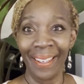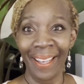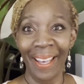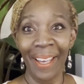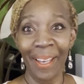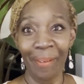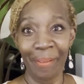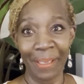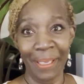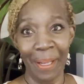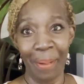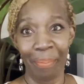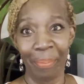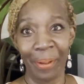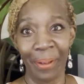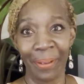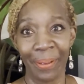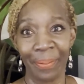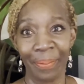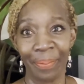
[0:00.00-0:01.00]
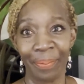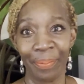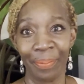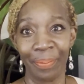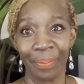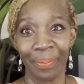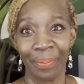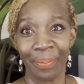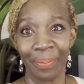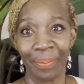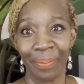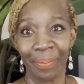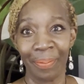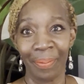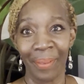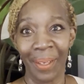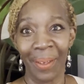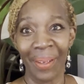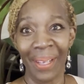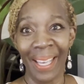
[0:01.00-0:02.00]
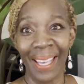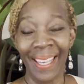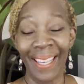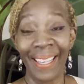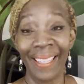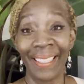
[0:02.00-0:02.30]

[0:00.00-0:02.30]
I have a temper, okay,